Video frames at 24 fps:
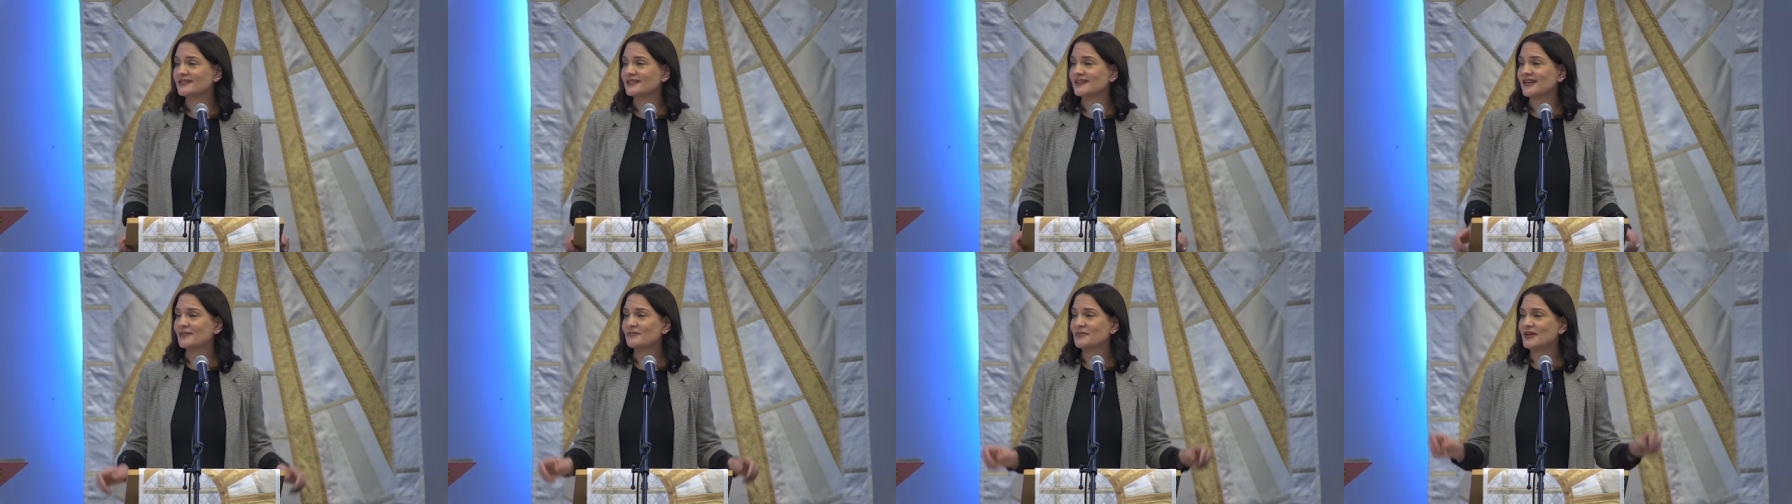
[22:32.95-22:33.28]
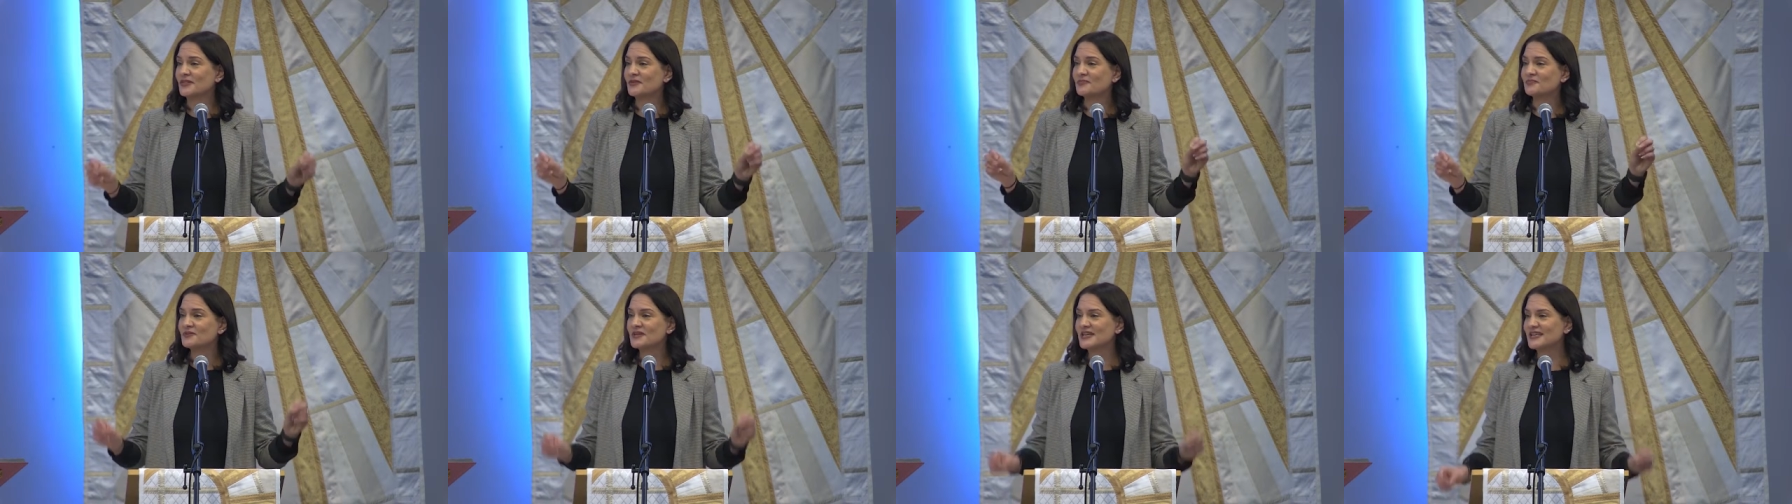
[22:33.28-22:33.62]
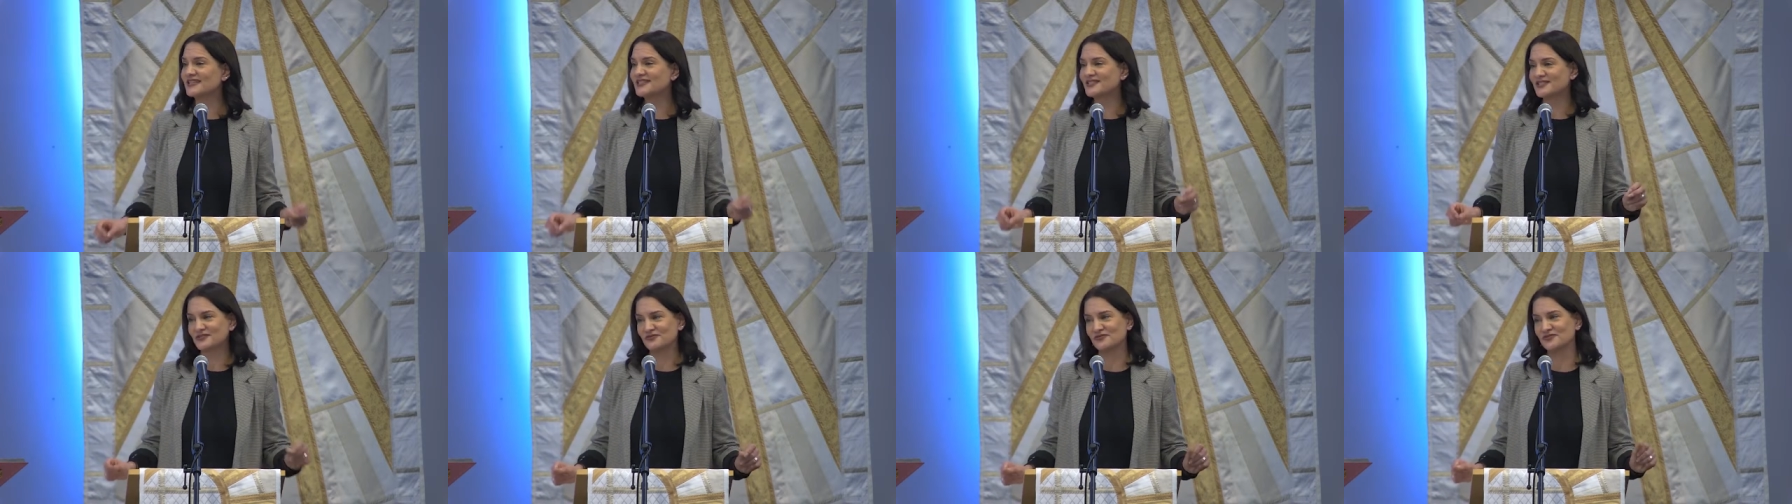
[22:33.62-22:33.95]
and may the
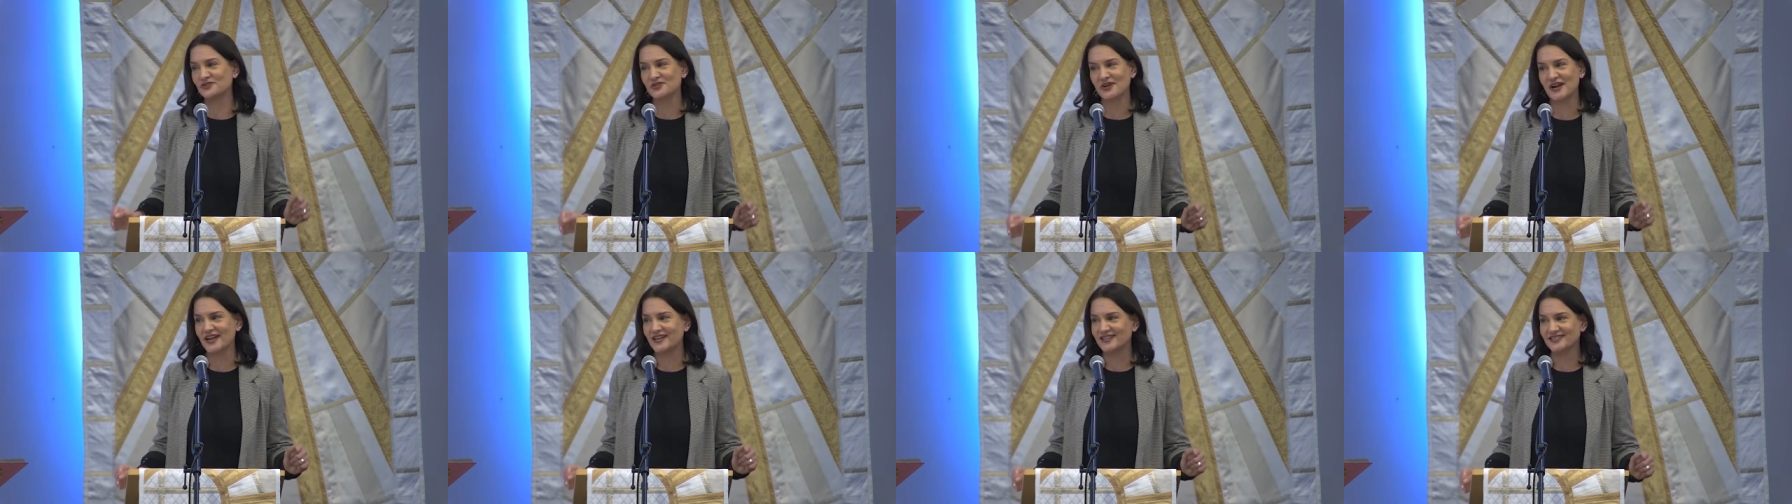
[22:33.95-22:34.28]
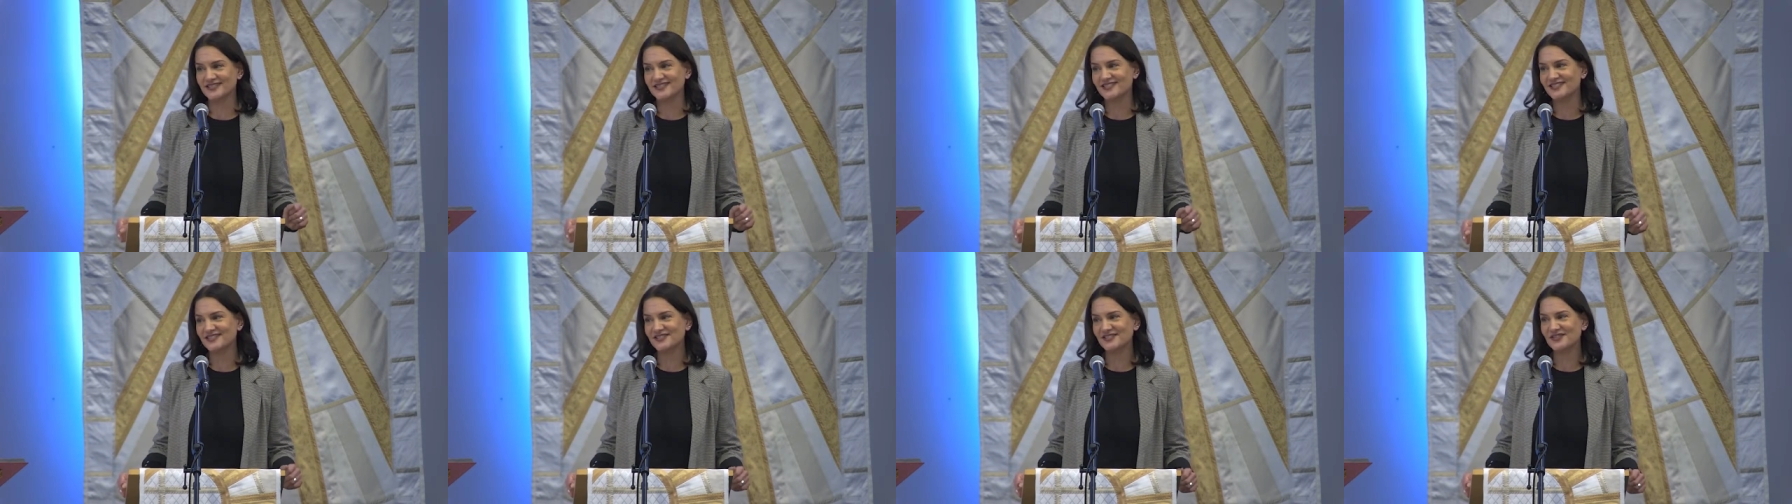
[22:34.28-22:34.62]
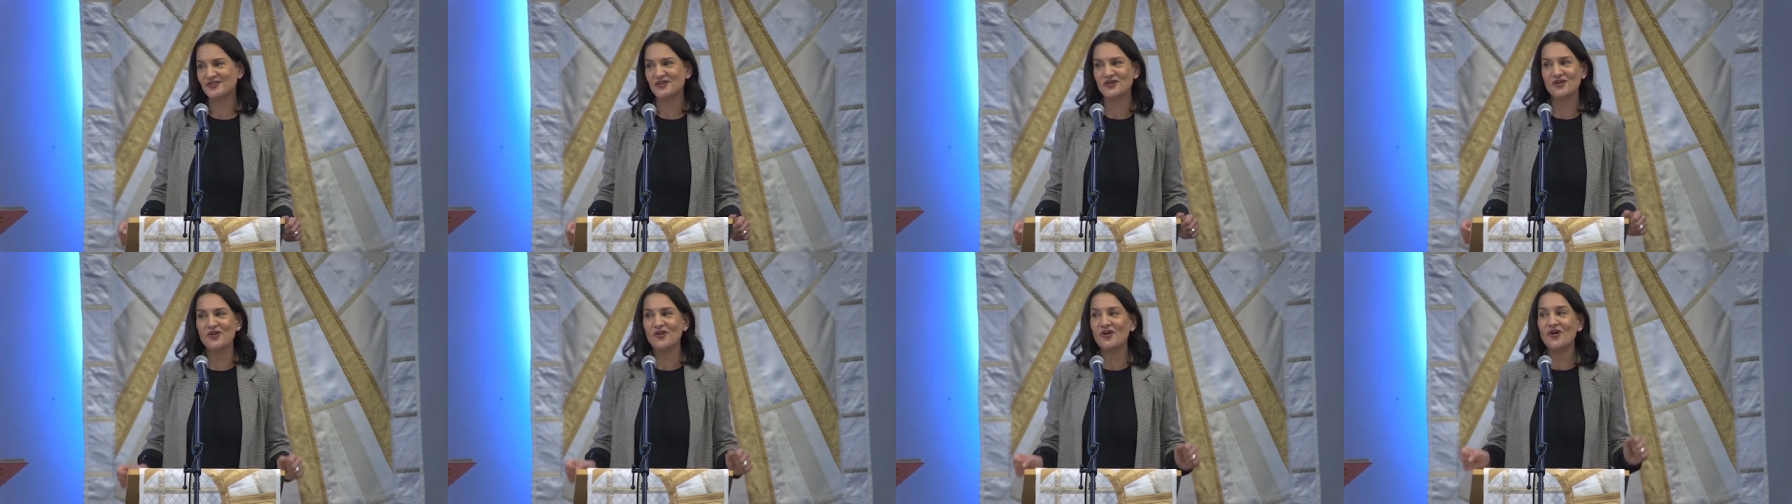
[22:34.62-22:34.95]
peace of Christ
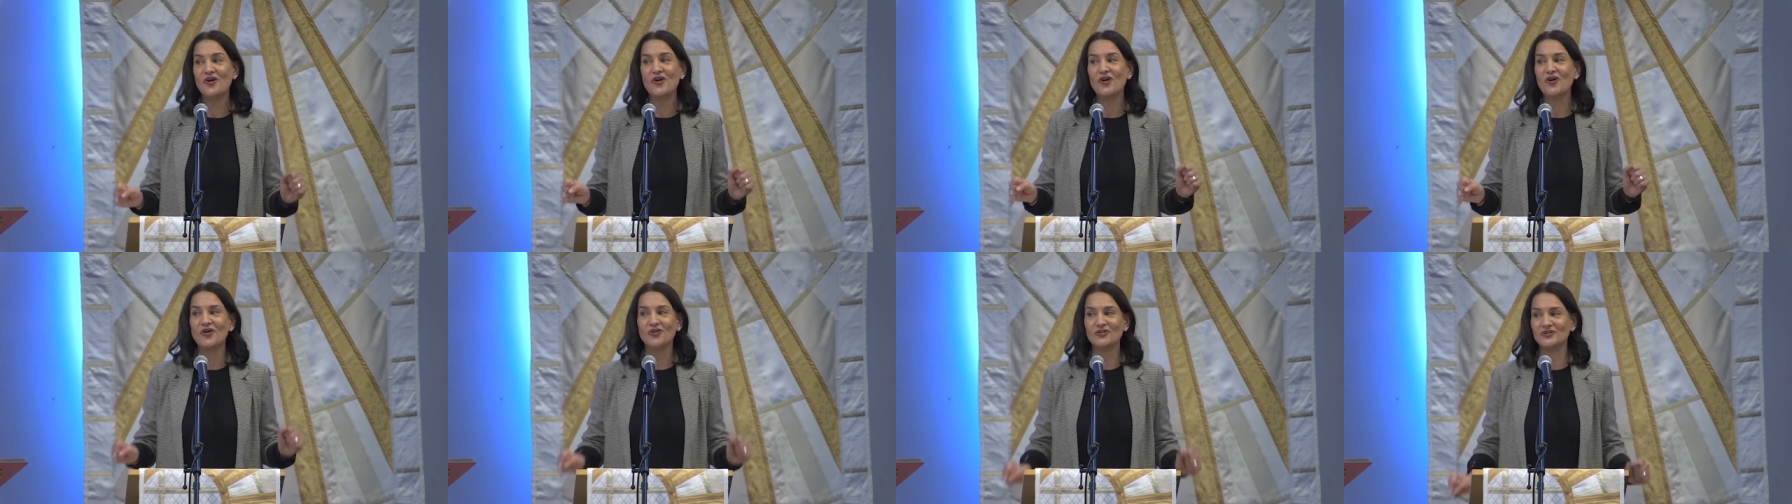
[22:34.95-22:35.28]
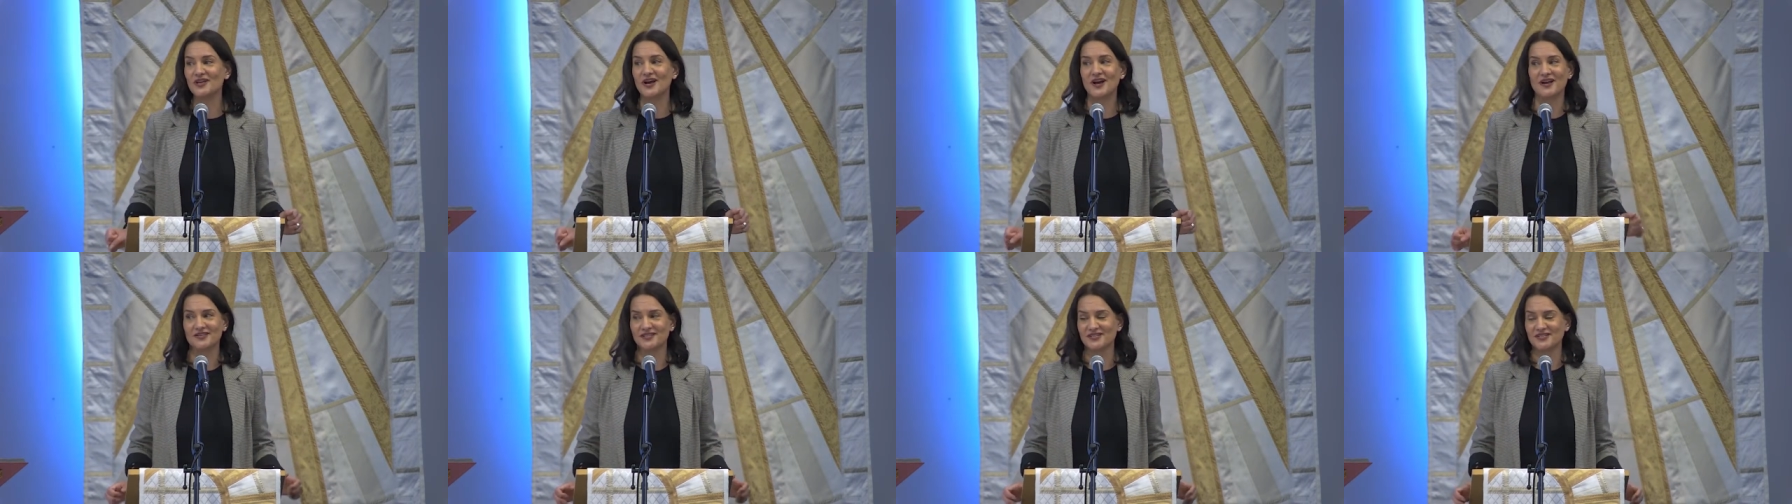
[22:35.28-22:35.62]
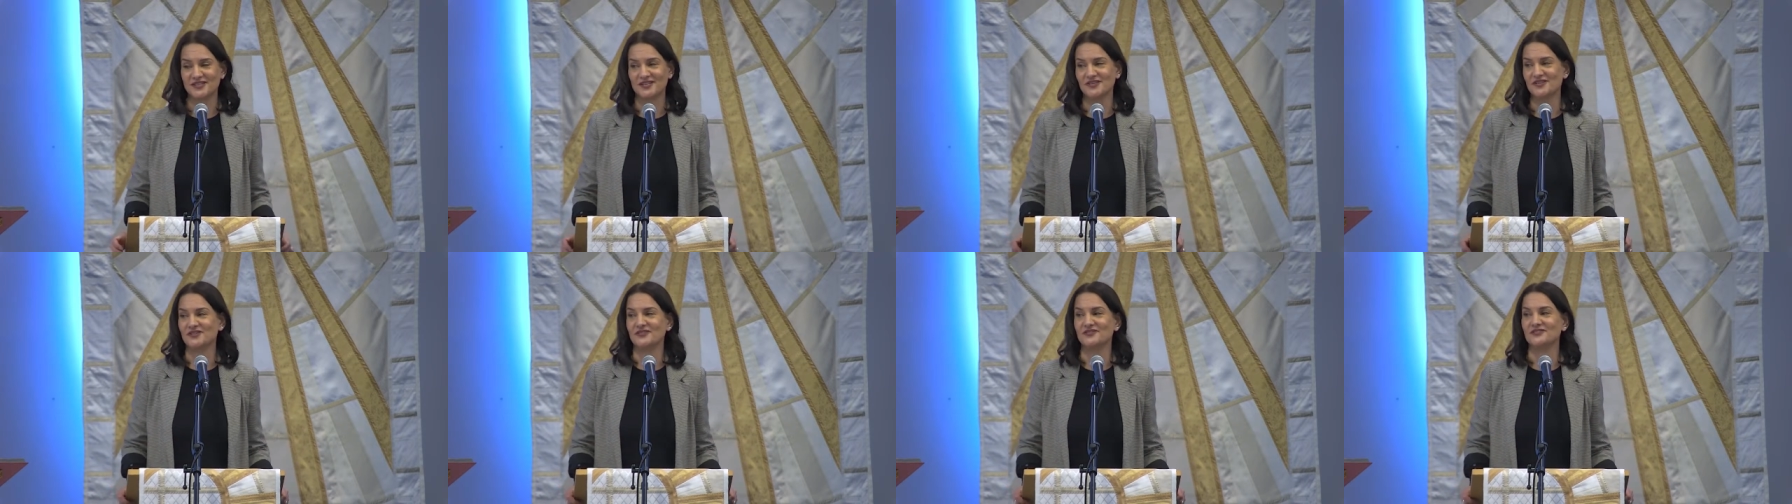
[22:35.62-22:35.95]
hold on to
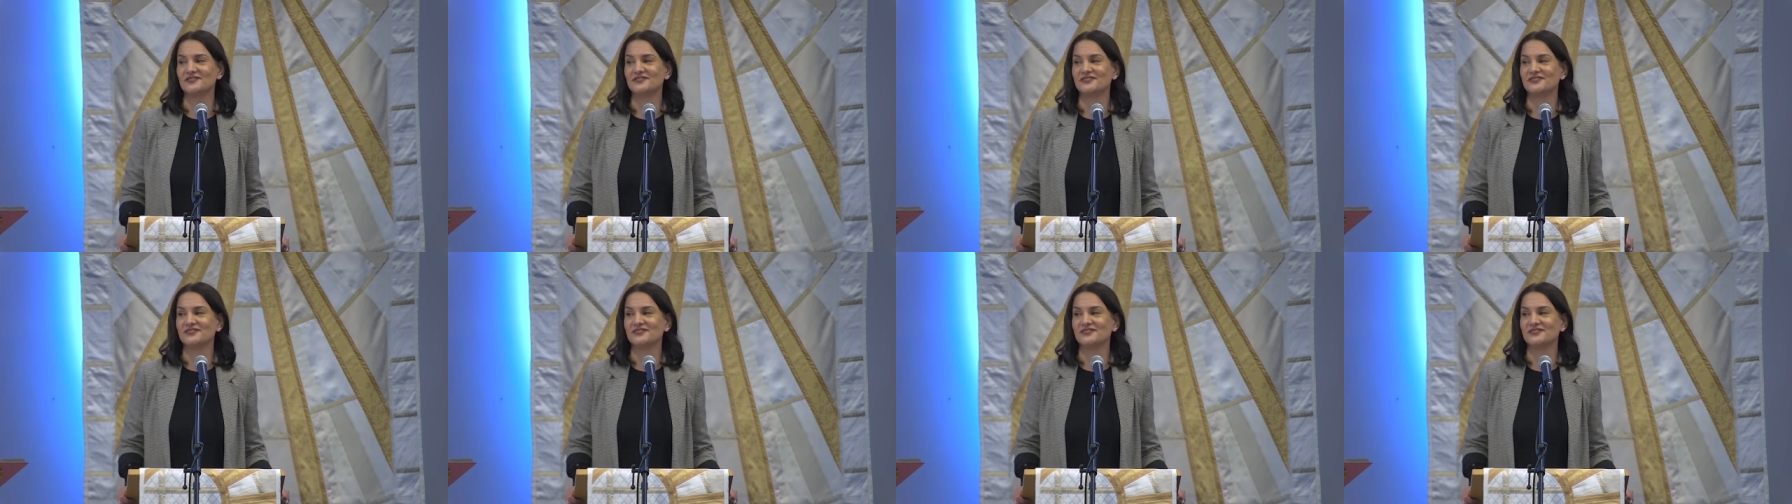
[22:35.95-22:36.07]
you